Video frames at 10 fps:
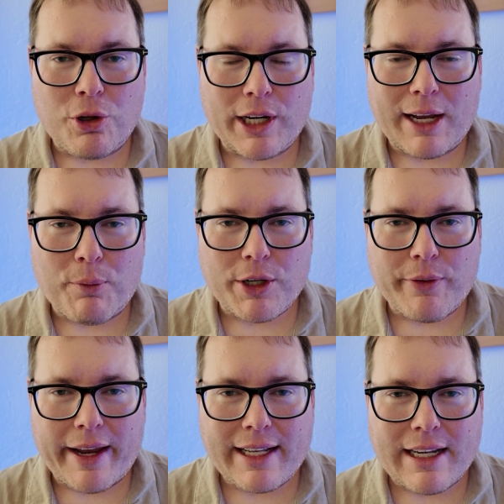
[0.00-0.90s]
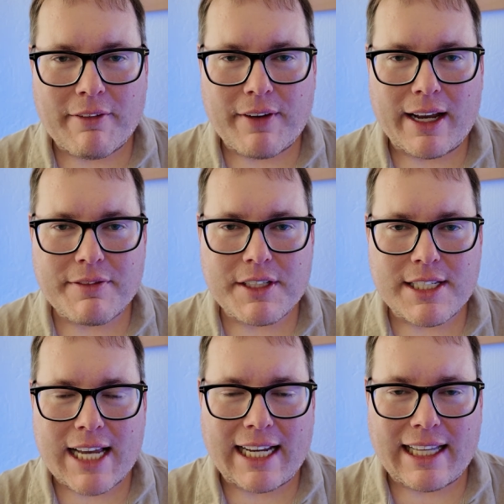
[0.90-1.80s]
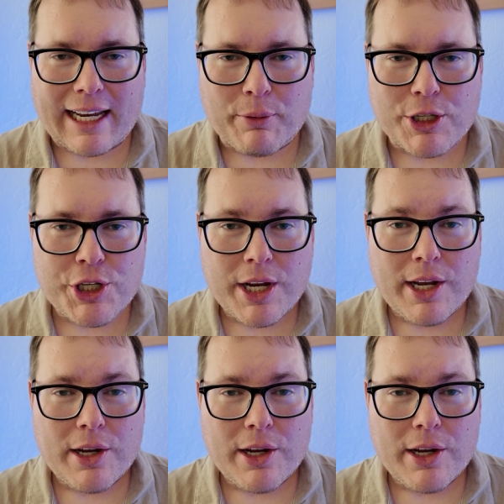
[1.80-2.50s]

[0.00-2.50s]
look at One U I eight point five's design language.